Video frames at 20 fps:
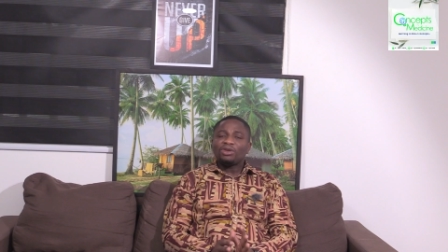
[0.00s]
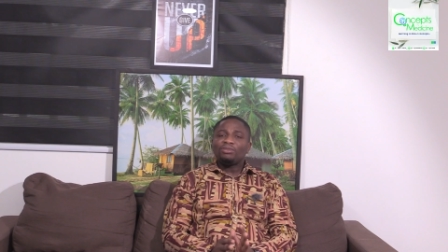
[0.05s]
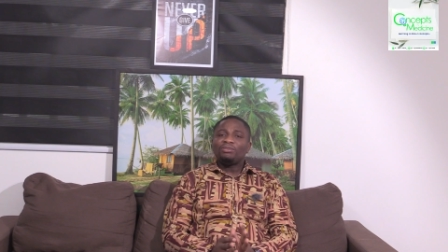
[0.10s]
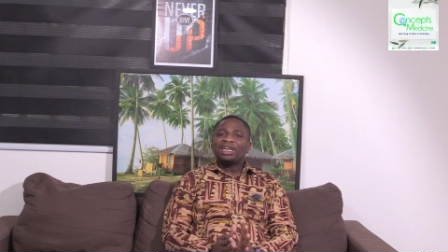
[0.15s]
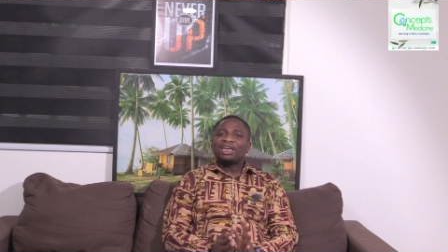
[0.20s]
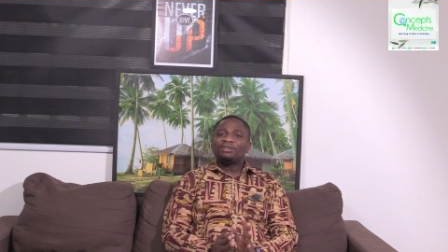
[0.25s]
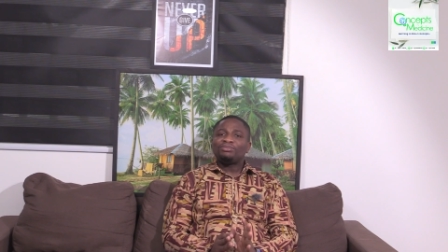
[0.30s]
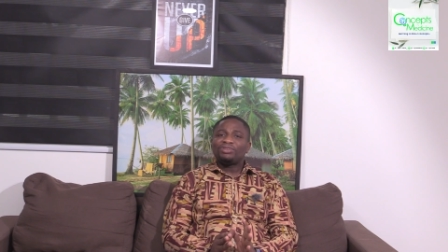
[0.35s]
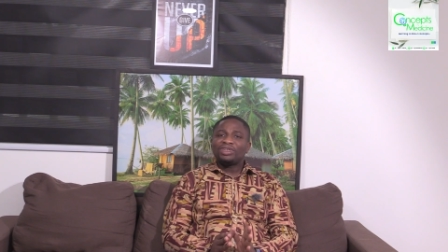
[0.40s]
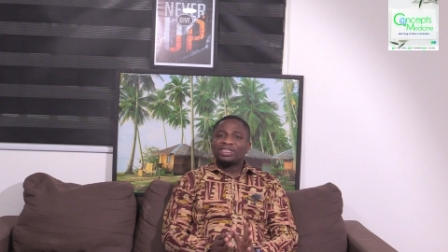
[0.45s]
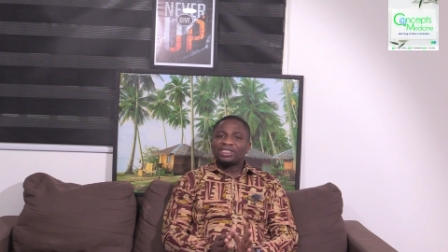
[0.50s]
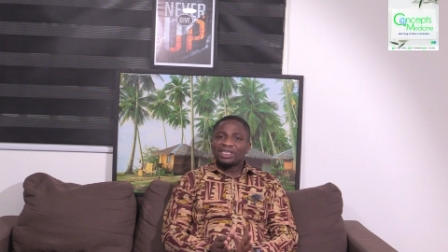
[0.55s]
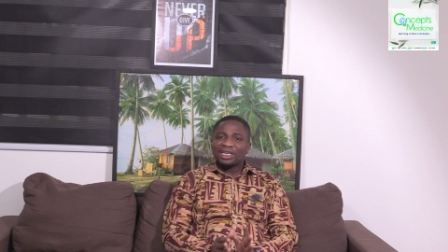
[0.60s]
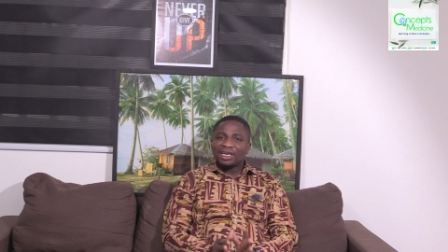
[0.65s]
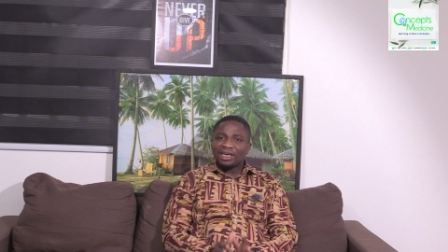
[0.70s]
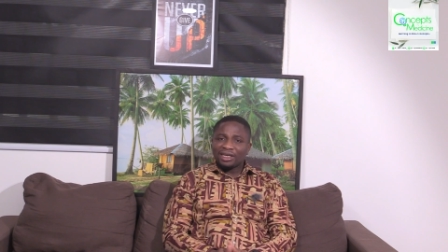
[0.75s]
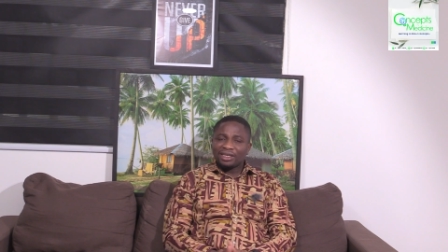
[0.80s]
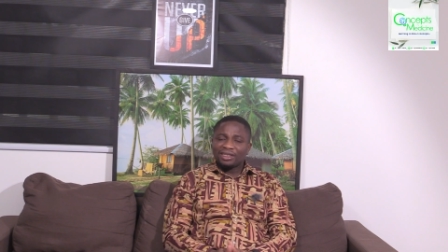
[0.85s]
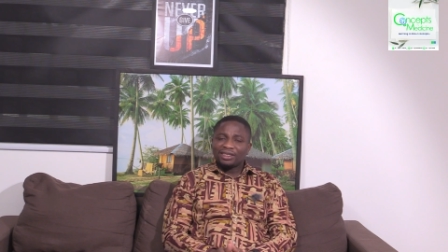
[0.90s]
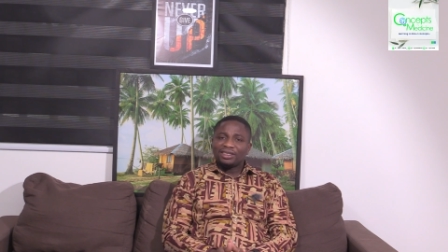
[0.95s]
your blood
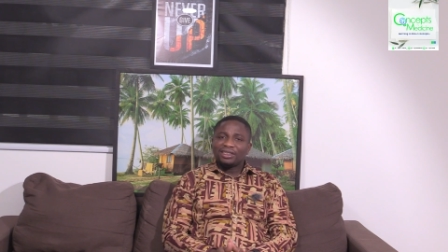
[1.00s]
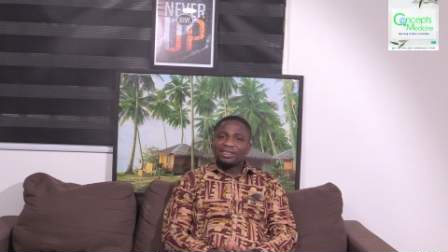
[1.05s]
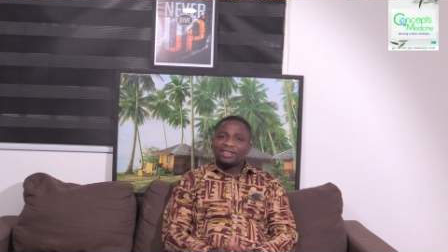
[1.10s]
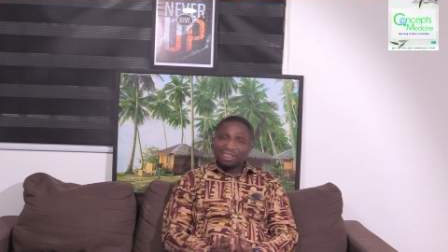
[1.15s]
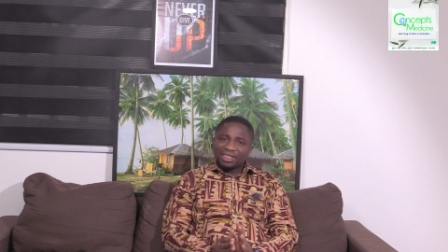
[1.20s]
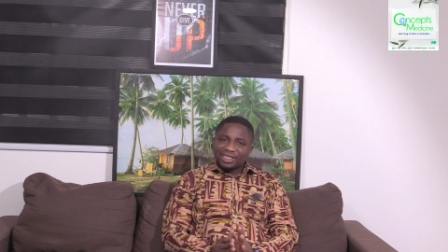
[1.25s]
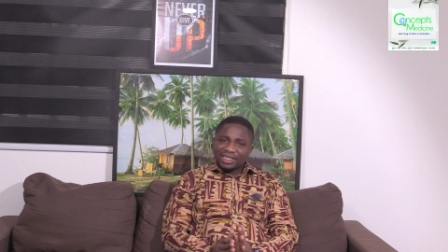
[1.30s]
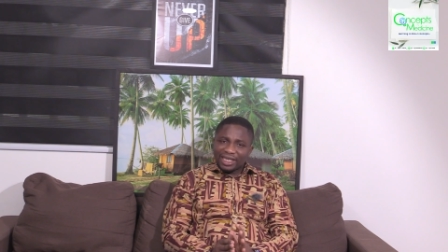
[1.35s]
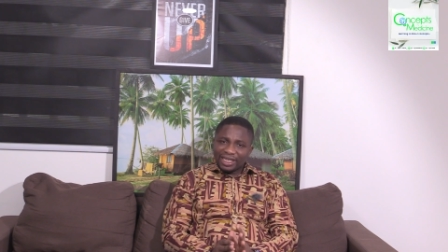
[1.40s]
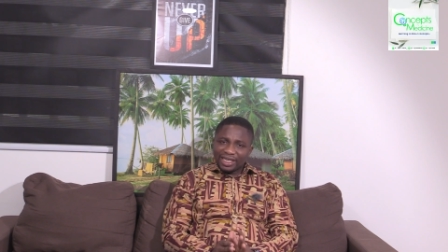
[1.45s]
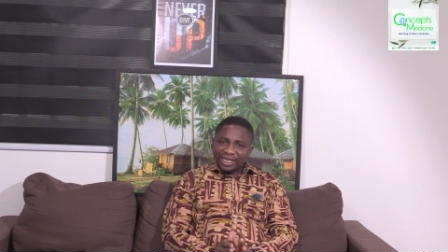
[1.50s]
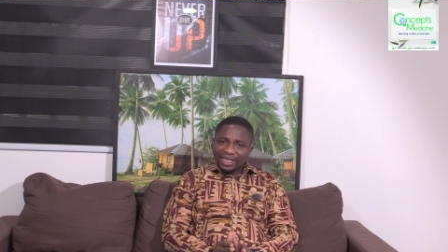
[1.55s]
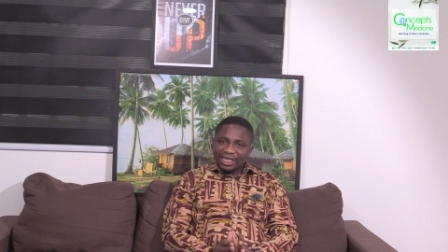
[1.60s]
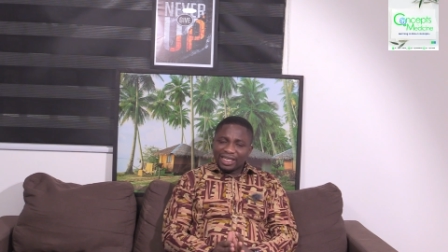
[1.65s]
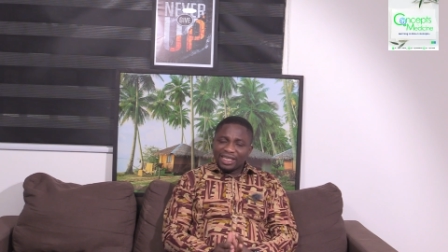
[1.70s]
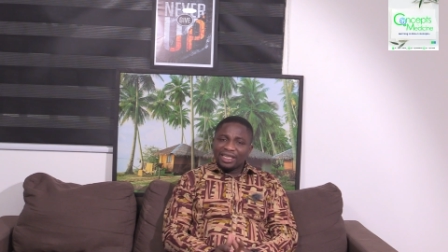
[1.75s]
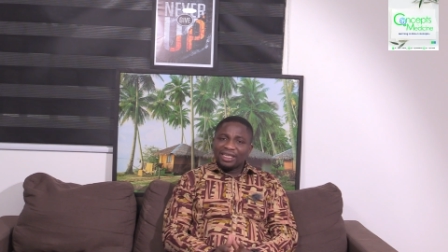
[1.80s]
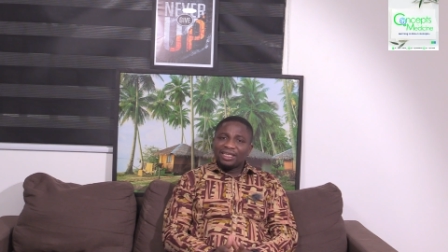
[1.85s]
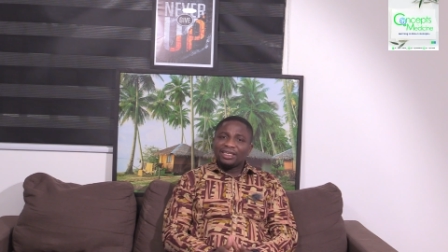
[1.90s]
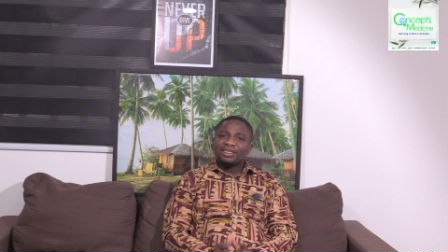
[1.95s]
pressure
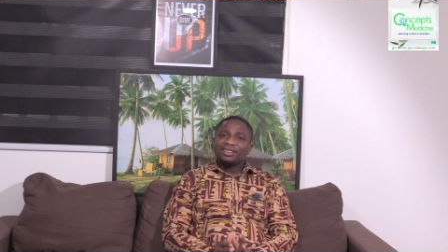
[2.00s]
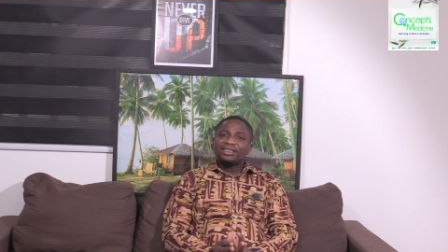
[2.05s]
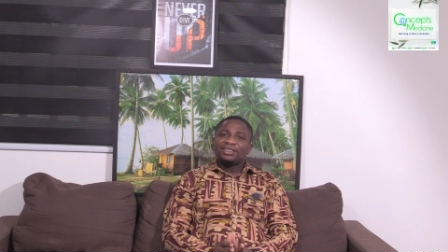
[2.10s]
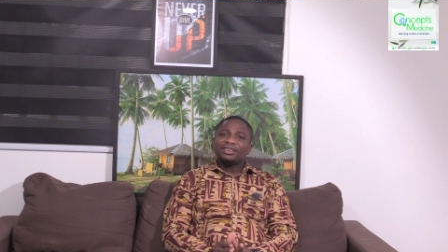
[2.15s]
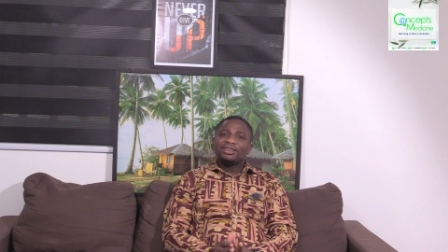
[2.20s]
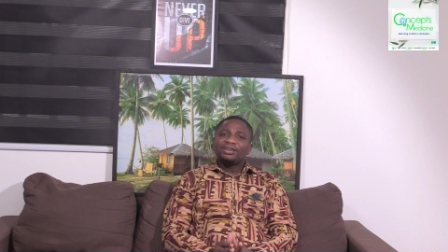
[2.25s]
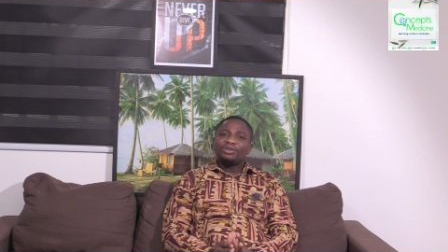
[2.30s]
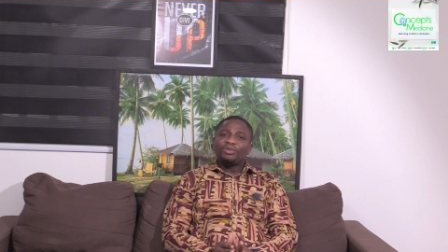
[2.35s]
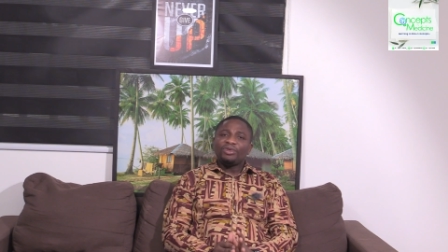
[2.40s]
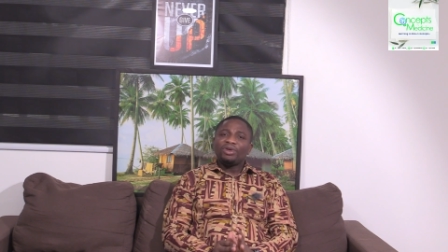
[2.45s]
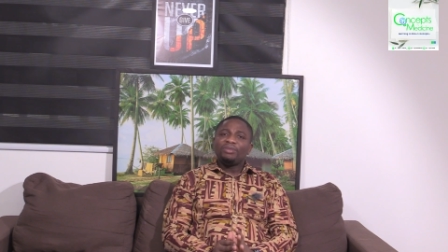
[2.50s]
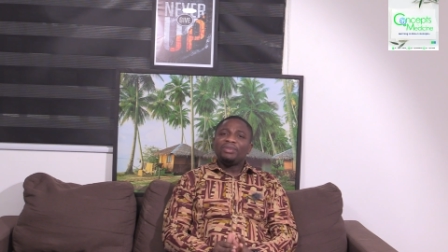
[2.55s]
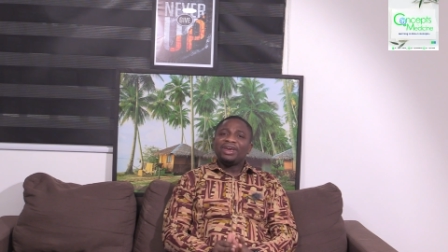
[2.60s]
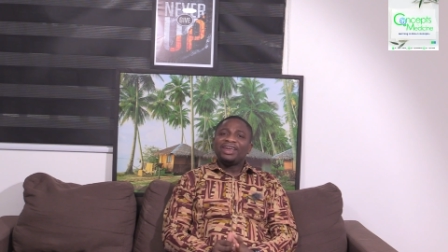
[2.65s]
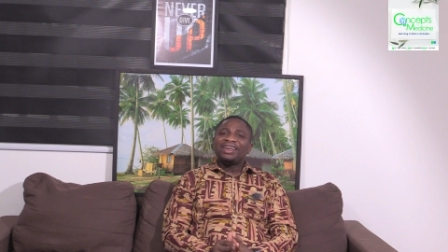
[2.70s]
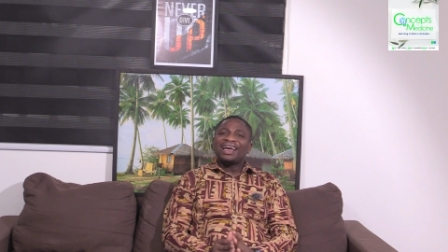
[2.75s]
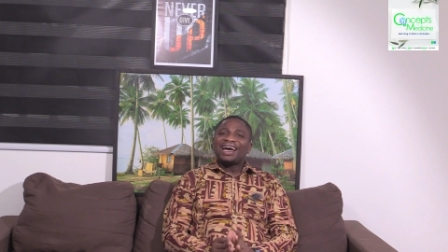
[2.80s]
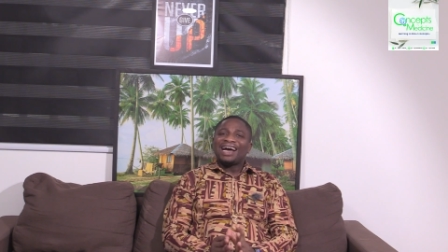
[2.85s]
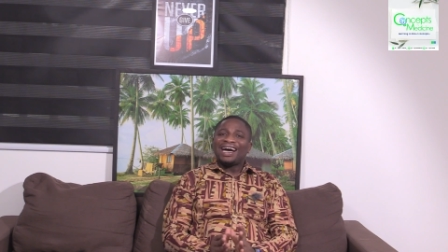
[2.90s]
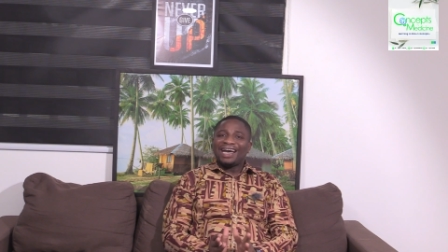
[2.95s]
consistently
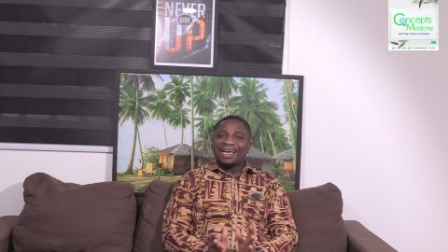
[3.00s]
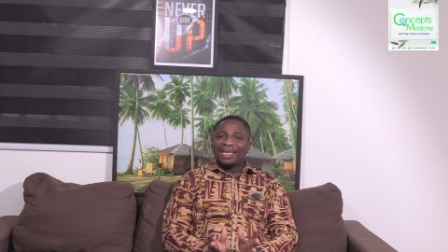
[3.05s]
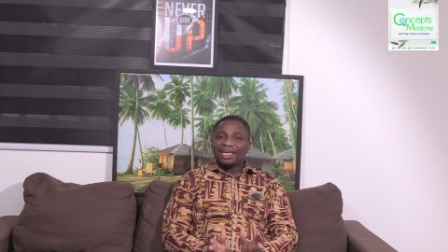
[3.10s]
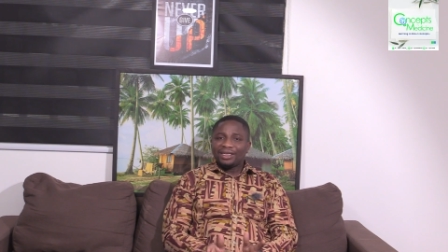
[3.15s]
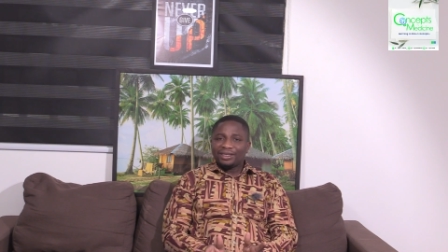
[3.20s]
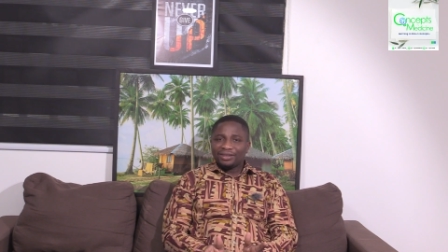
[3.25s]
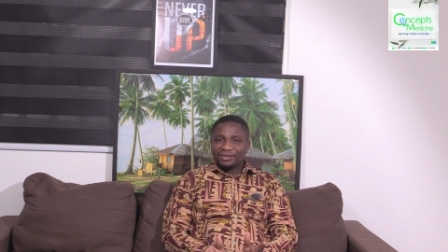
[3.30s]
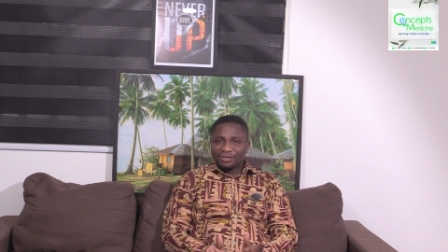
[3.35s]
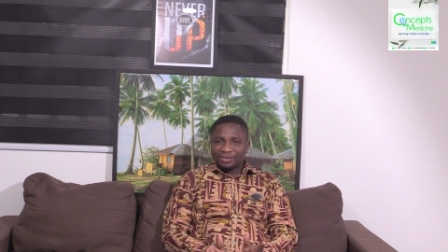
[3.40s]
remain high,